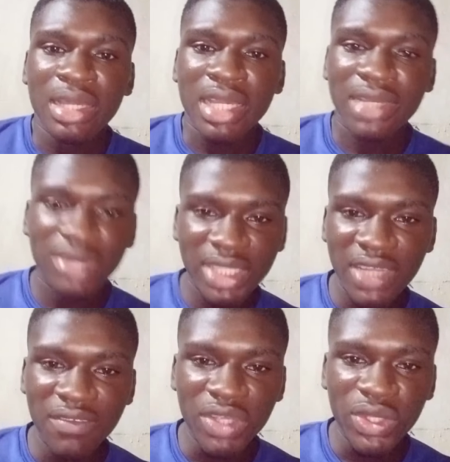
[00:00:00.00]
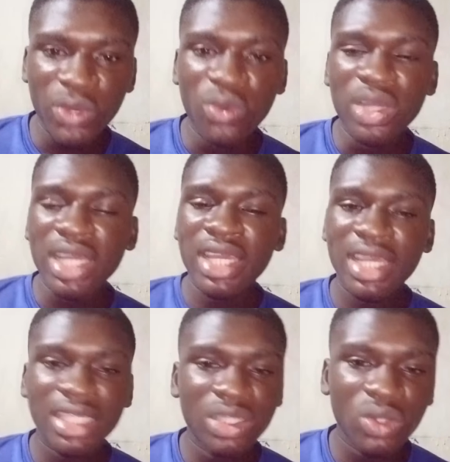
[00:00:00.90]
creating a video,
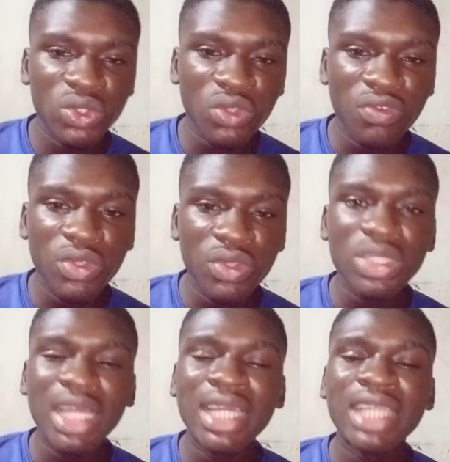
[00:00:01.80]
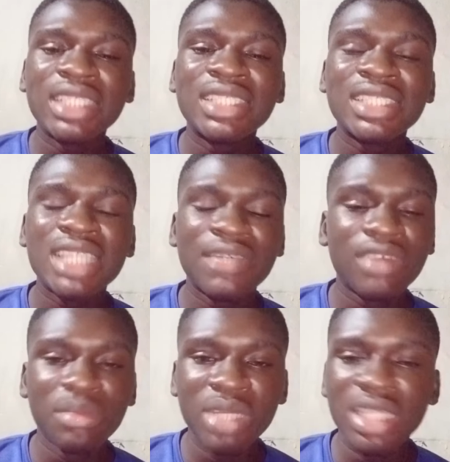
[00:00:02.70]
getting tons of views, and getting several
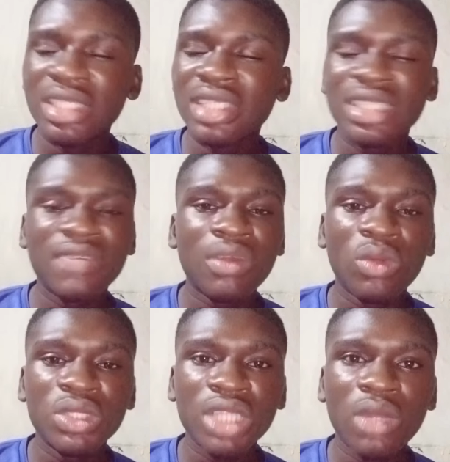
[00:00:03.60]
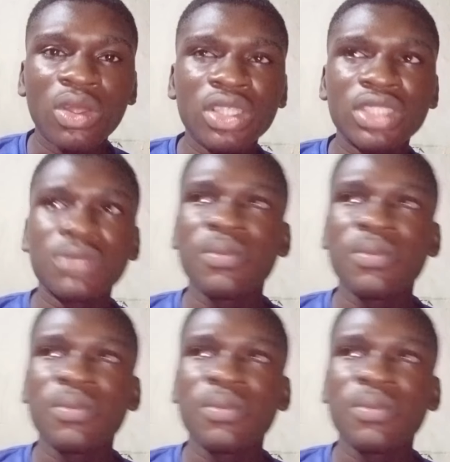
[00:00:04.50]
minutes and several watch hours.